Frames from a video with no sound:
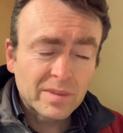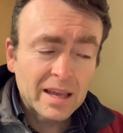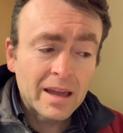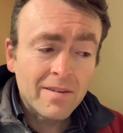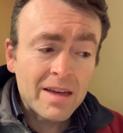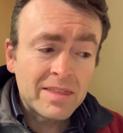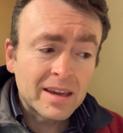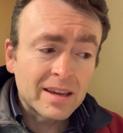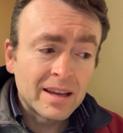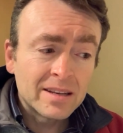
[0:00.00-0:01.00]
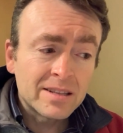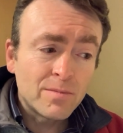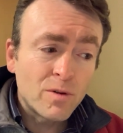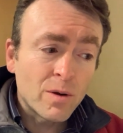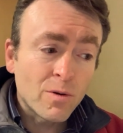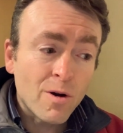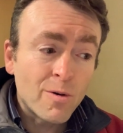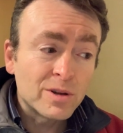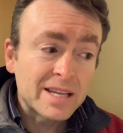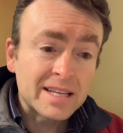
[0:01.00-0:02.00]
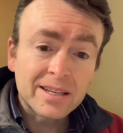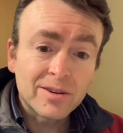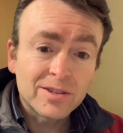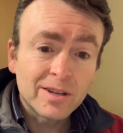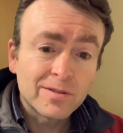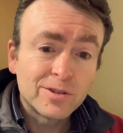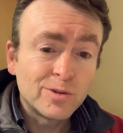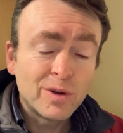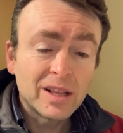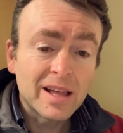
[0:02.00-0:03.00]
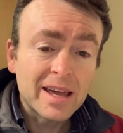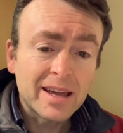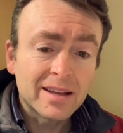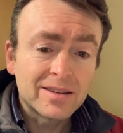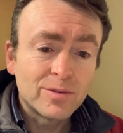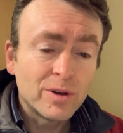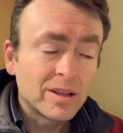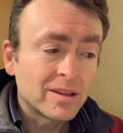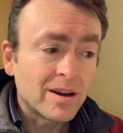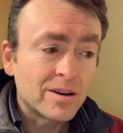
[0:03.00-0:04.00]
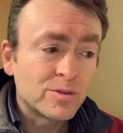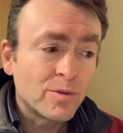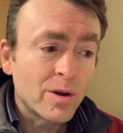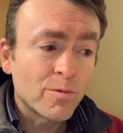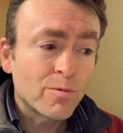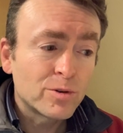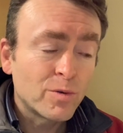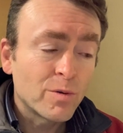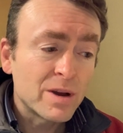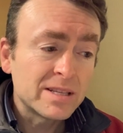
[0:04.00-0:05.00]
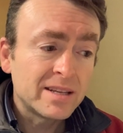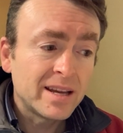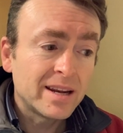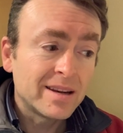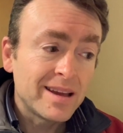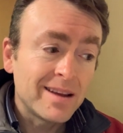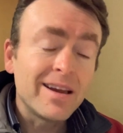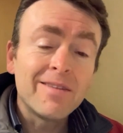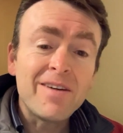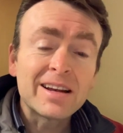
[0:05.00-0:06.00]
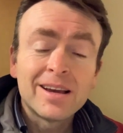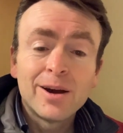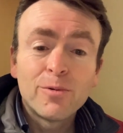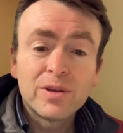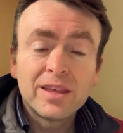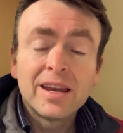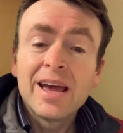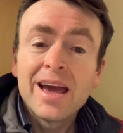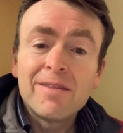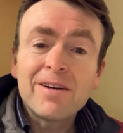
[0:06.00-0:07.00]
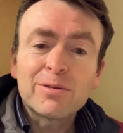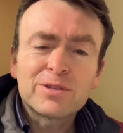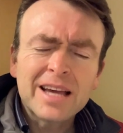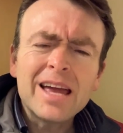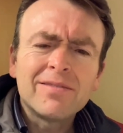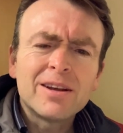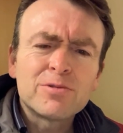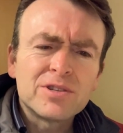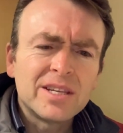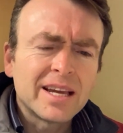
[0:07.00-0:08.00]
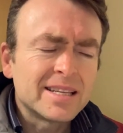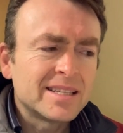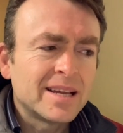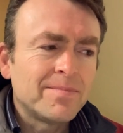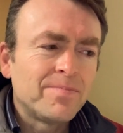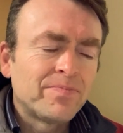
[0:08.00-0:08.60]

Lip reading: and I think in some way we're always asking ourselves, do we like it? Do we resonate it? And in fact, with it, in fact, what's kind of interesting is that